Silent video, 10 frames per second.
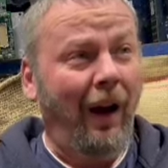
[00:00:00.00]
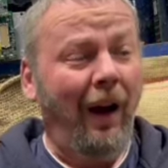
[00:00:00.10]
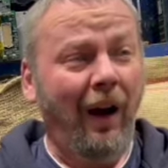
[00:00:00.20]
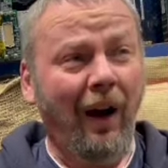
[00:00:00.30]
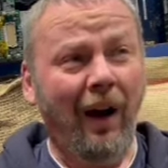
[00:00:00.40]

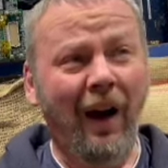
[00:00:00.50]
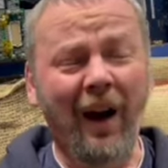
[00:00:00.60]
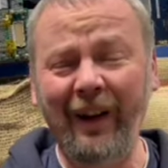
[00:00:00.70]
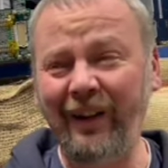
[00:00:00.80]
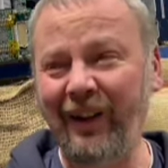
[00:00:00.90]

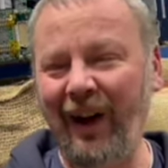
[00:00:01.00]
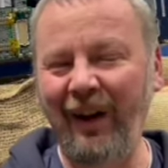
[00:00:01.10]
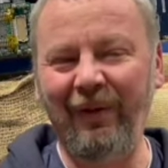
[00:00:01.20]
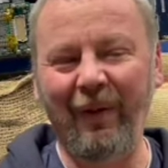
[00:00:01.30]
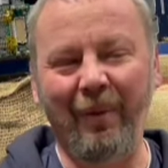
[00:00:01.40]

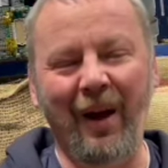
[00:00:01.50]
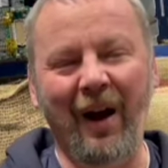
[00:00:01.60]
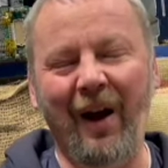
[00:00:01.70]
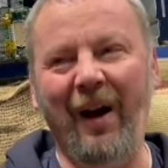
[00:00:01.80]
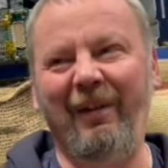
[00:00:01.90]
aside from
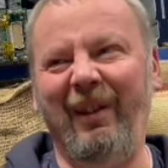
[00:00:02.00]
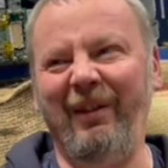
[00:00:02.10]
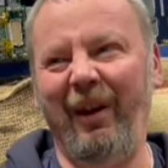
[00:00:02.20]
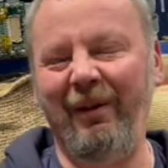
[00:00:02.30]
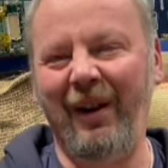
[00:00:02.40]
that, I've
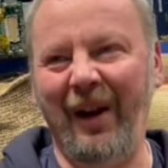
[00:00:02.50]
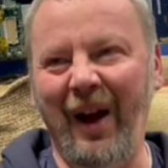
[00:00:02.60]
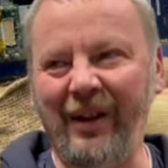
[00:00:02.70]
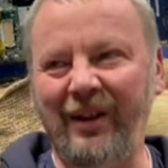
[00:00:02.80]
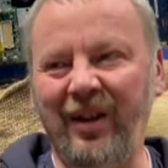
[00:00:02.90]
not really
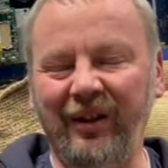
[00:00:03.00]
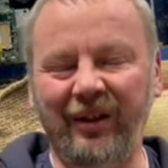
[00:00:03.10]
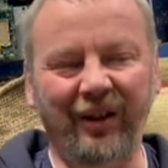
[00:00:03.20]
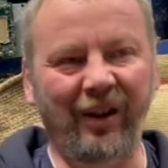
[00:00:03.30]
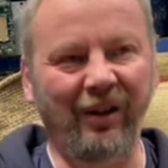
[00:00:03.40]
had a chance
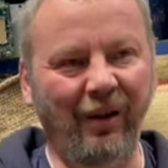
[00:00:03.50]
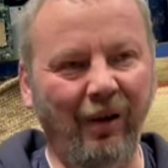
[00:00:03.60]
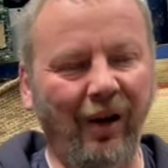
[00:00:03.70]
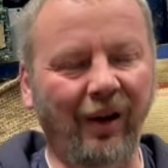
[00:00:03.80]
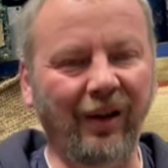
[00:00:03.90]
to
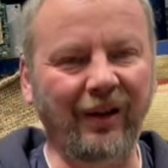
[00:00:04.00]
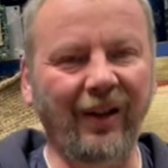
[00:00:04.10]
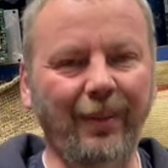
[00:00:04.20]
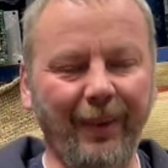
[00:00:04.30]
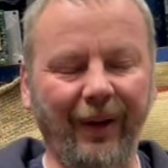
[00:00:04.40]
do,
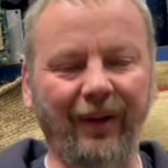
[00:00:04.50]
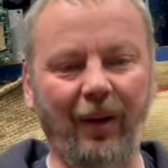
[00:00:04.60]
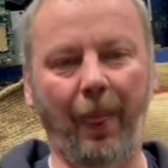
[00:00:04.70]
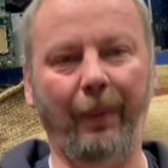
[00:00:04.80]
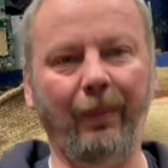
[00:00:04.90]
dear me,
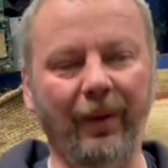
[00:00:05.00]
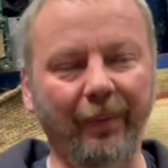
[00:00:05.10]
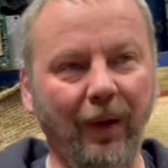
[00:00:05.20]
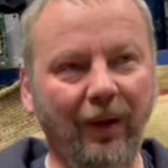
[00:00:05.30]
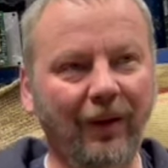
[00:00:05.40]
pardon
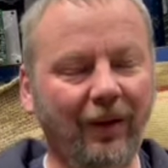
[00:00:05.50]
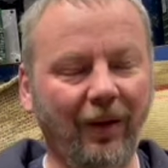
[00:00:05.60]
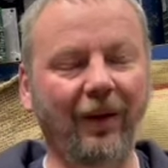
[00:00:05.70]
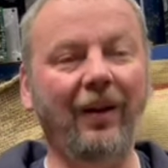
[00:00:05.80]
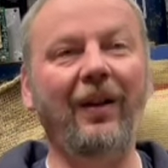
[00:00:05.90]
me,
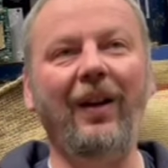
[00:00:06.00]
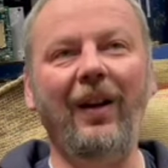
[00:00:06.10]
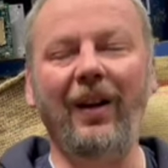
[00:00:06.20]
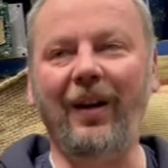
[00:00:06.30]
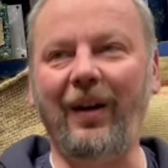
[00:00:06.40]
tired.
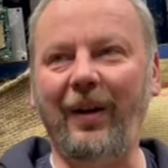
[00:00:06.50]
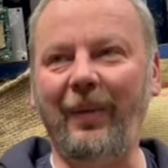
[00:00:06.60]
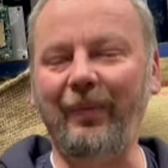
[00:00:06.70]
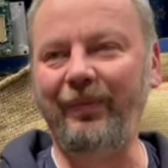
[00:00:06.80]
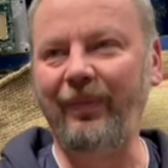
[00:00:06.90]

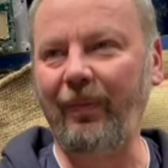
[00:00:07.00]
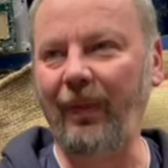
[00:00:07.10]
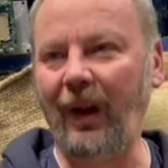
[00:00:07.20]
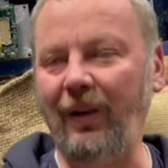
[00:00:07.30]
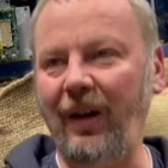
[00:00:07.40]

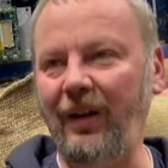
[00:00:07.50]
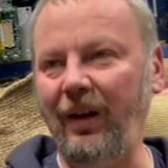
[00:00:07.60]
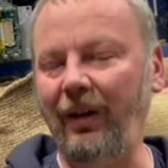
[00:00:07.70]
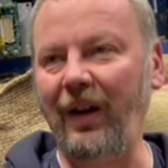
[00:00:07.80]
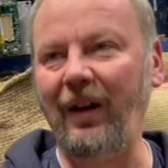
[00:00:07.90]
A great
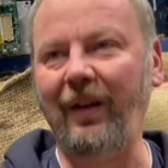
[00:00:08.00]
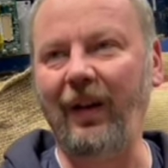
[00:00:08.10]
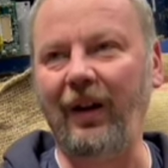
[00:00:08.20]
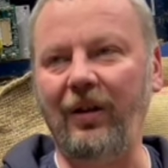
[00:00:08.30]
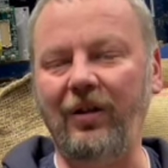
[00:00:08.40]
deal of
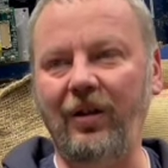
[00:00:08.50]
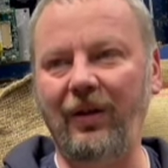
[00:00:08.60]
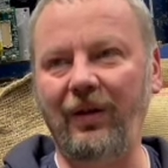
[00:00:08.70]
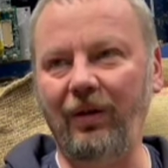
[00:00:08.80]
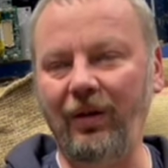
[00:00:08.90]
anything, actually.
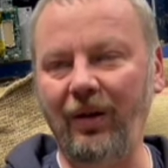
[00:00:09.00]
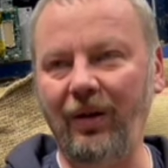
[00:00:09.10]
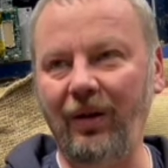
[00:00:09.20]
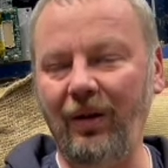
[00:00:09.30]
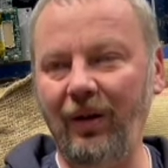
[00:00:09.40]
Not
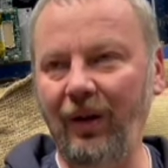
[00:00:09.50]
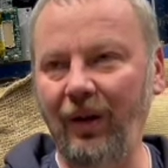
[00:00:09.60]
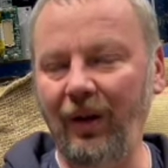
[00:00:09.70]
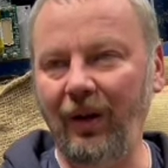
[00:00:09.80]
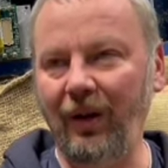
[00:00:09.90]
done
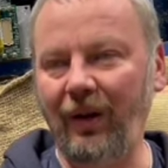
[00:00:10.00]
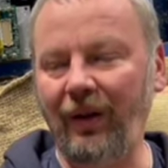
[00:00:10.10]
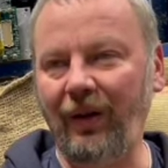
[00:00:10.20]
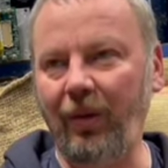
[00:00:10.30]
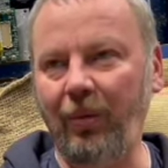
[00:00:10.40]

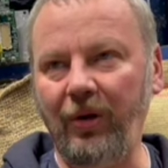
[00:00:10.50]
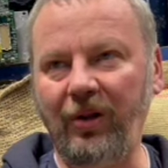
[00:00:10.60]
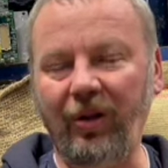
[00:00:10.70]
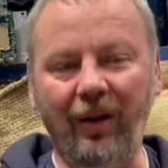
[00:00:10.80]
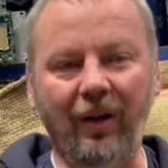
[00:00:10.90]
so
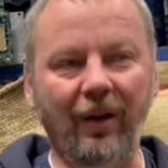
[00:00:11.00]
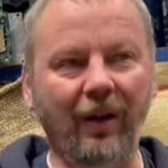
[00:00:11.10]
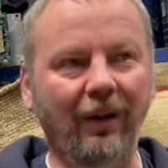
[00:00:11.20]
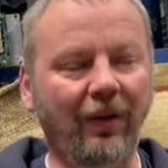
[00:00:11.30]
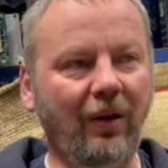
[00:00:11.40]
much on
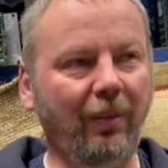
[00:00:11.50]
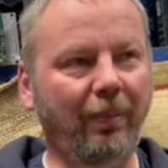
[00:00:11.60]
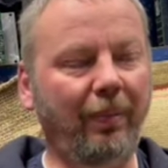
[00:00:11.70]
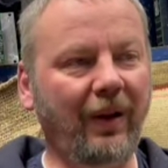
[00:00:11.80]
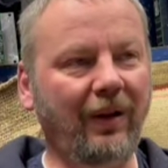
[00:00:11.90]
Hive. I've
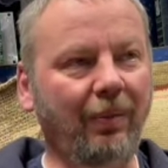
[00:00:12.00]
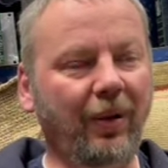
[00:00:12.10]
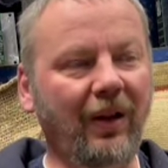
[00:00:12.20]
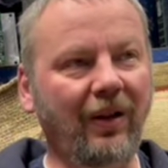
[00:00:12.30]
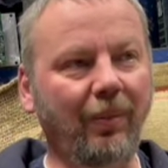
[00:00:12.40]
got bits and
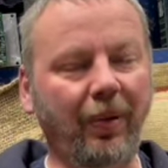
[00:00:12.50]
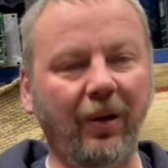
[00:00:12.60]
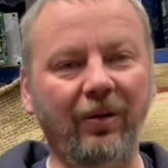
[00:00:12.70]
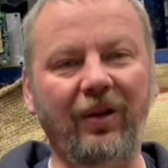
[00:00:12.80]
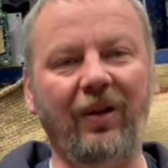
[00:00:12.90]
pieces of
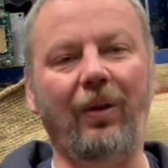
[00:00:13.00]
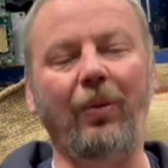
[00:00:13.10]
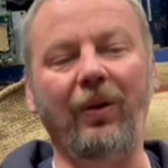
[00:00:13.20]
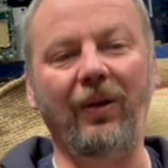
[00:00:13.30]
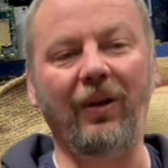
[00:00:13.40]
posts I
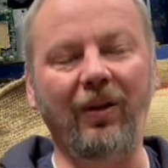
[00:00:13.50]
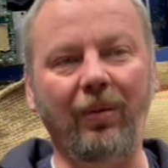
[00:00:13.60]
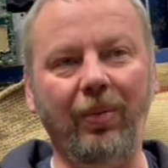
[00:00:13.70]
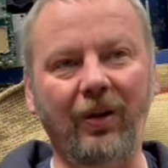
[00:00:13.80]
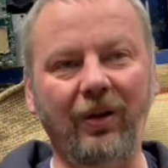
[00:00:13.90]
want to do,
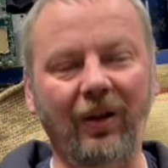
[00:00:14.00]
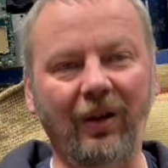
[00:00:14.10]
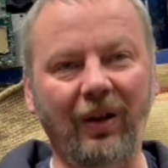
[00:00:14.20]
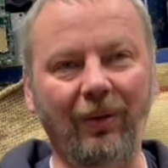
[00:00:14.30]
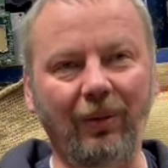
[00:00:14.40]
but just
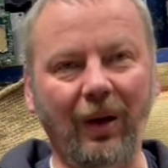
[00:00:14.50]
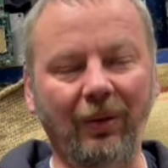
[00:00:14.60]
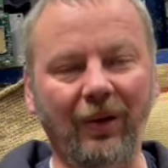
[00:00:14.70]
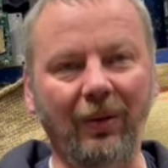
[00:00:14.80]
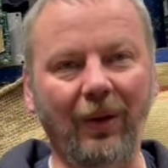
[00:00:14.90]
aren't getting
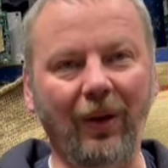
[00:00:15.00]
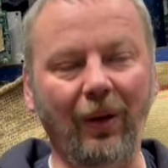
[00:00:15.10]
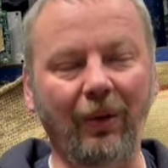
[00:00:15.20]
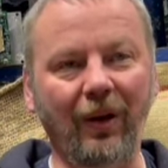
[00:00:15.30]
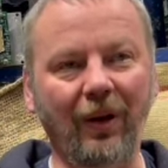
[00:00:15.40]
around to doing those at the